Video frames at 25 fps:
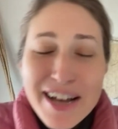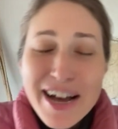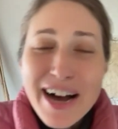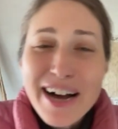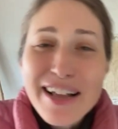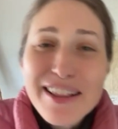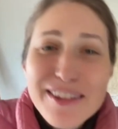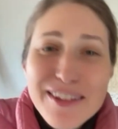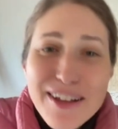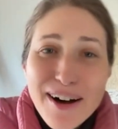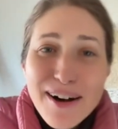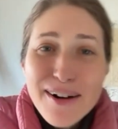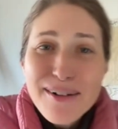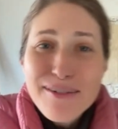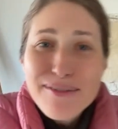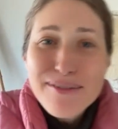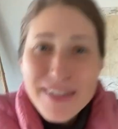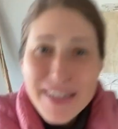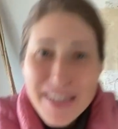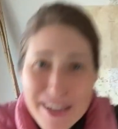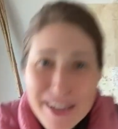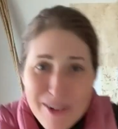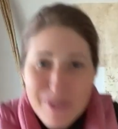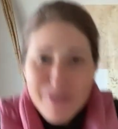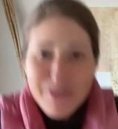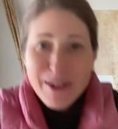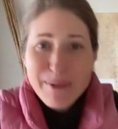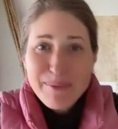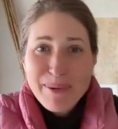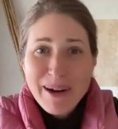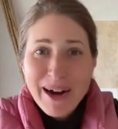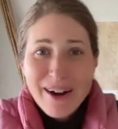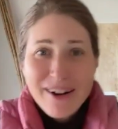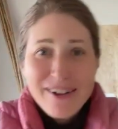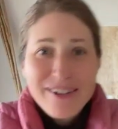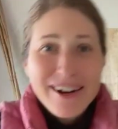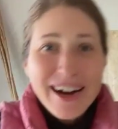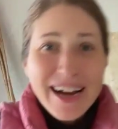I love the innovate
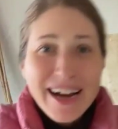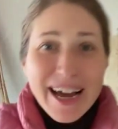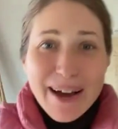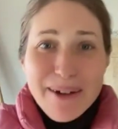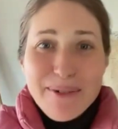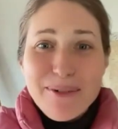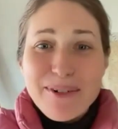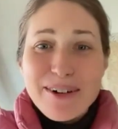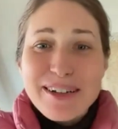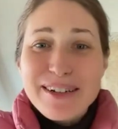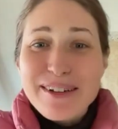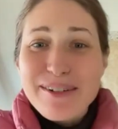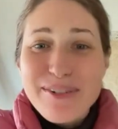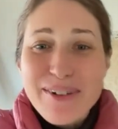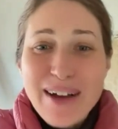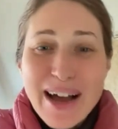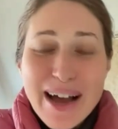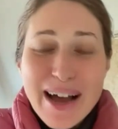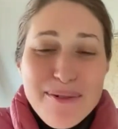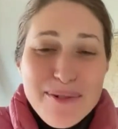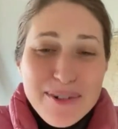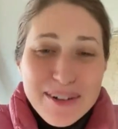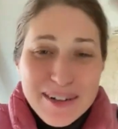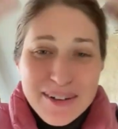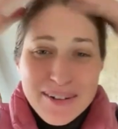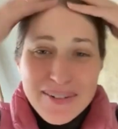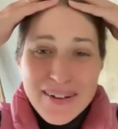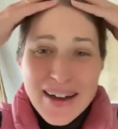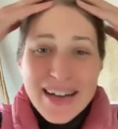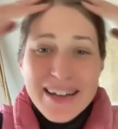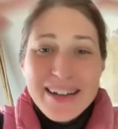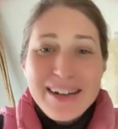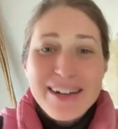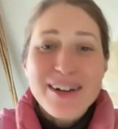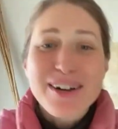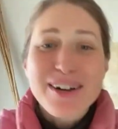power, right? I wouldn't have had a